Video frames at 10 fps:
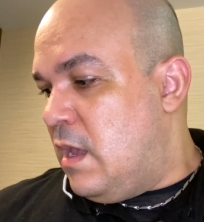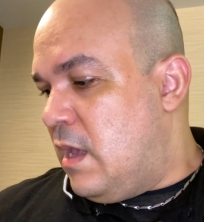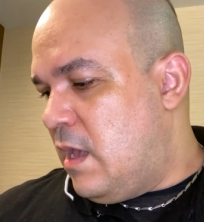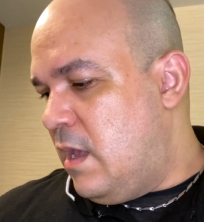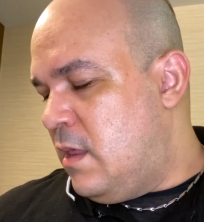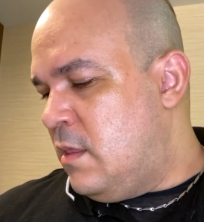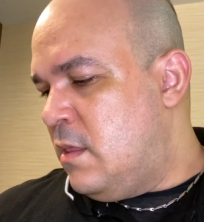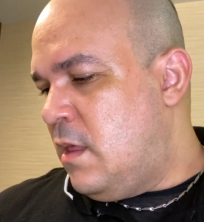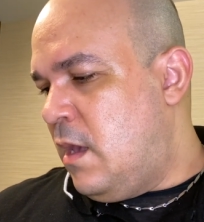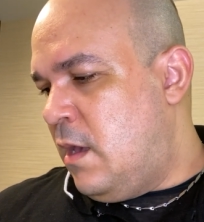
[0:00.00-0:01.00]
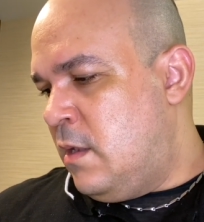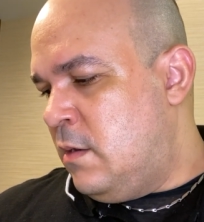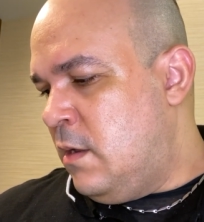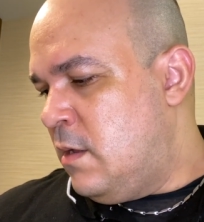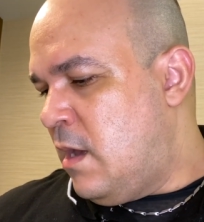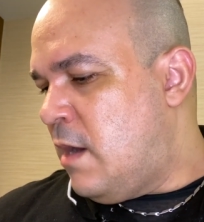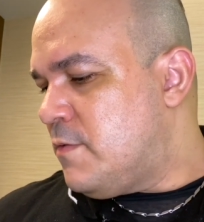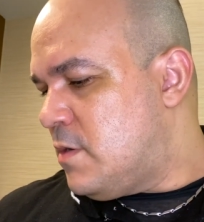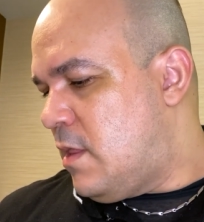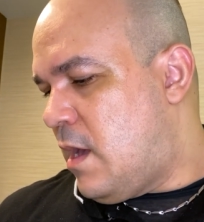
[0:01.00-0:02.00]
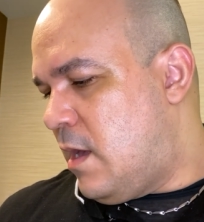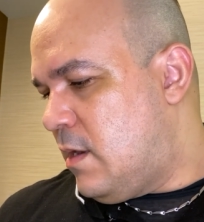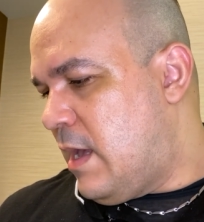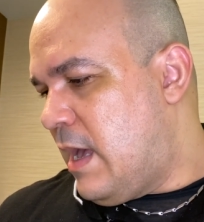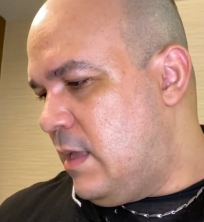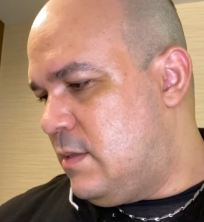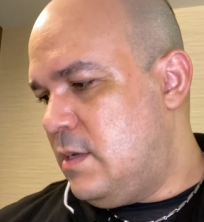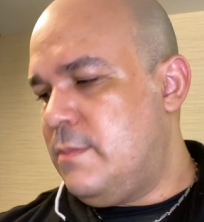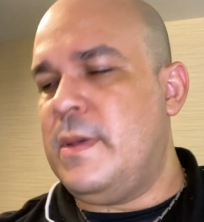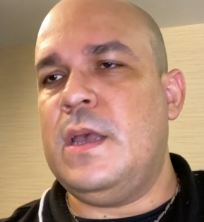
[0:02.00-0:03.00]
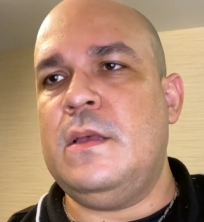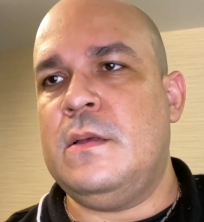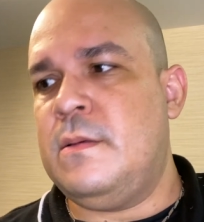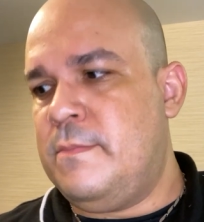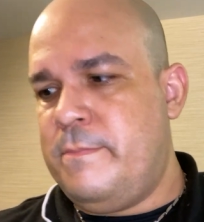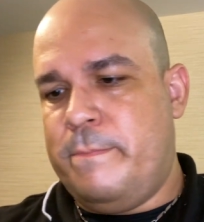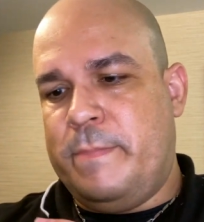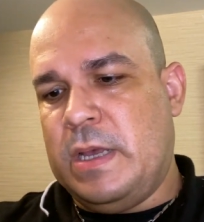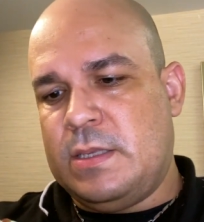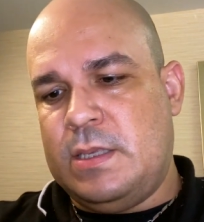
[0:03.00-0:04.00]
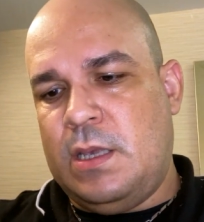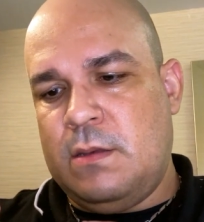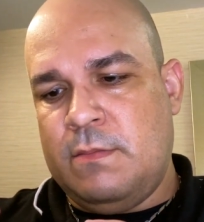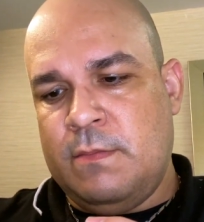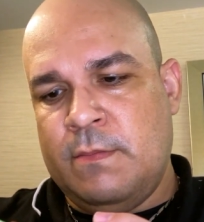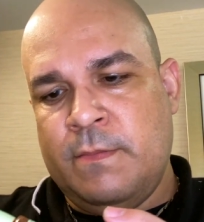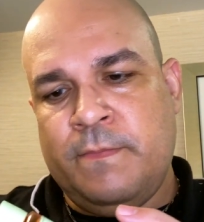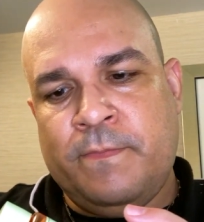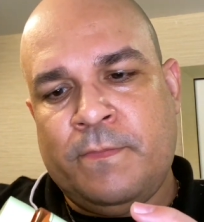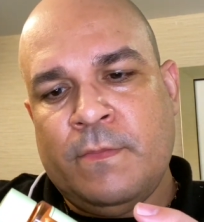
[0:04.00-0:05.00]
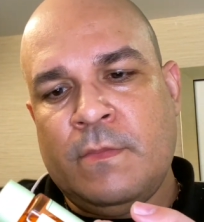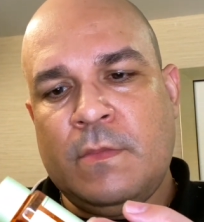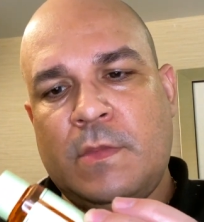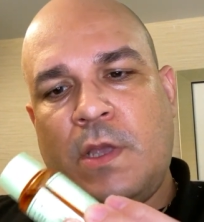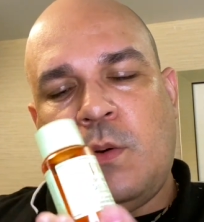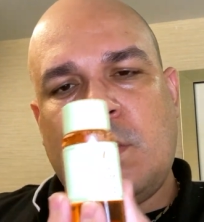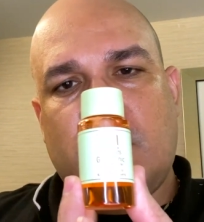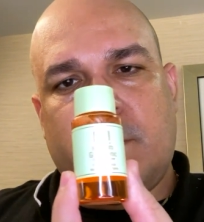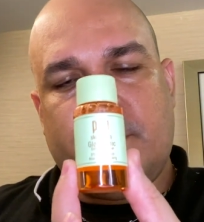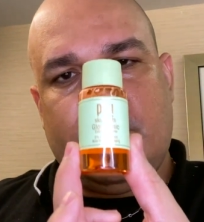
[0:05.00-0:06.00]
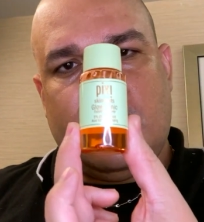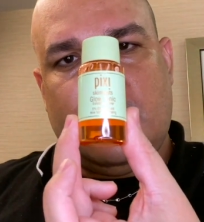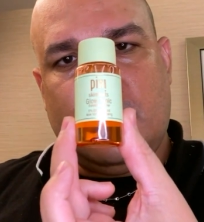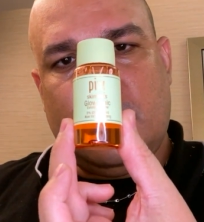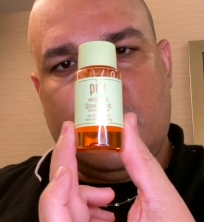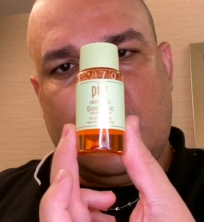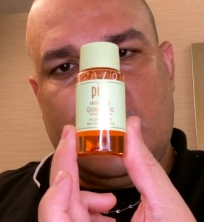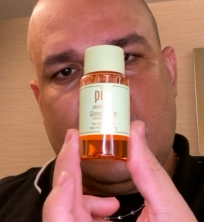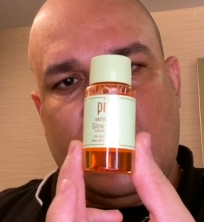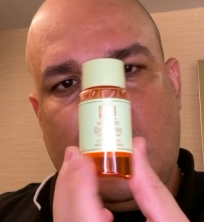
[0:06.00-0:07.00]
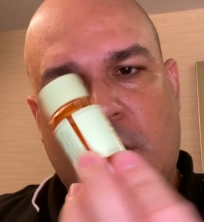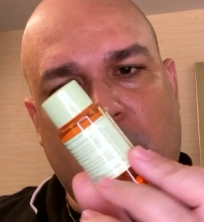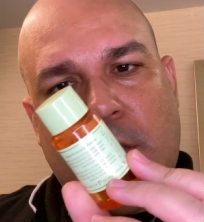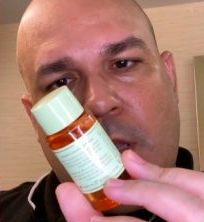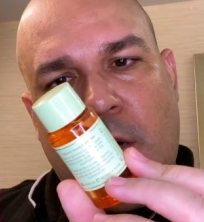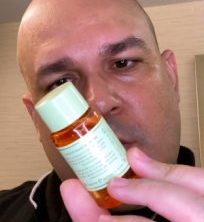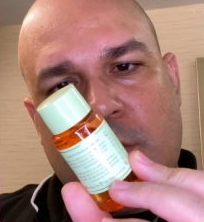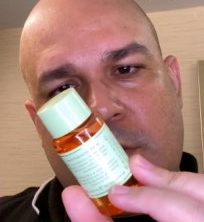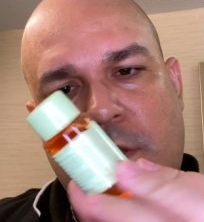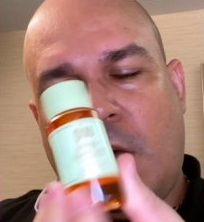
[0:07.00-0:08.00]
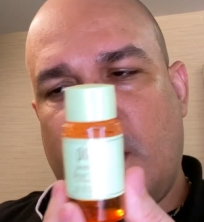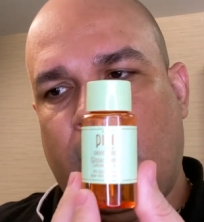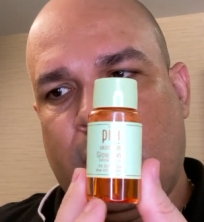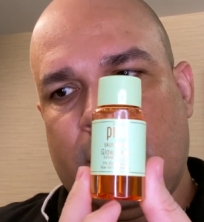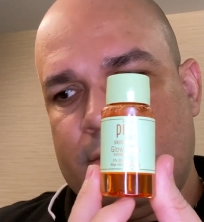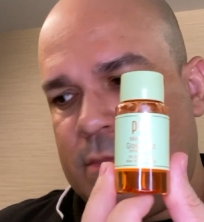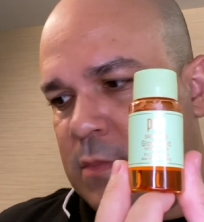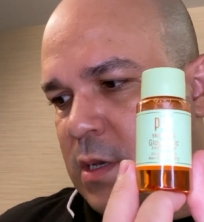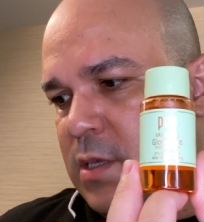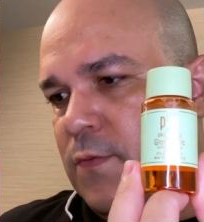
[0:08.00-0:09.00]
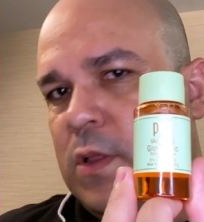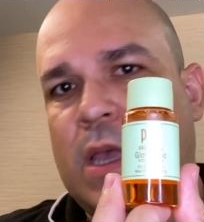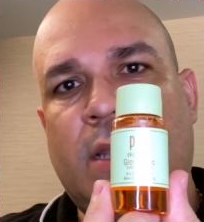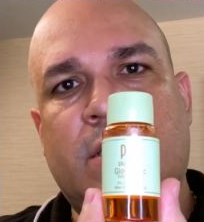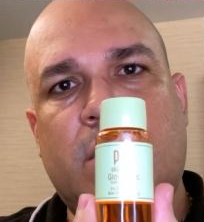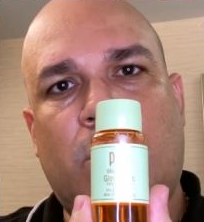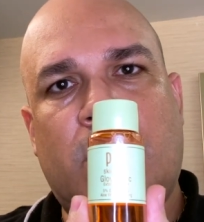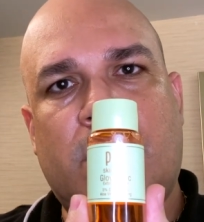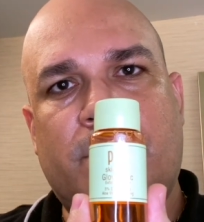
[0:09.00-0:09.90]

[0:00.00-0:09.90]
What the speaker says: And then after that, I did my Pixie toner, the Glow Tonic exfoliating toner,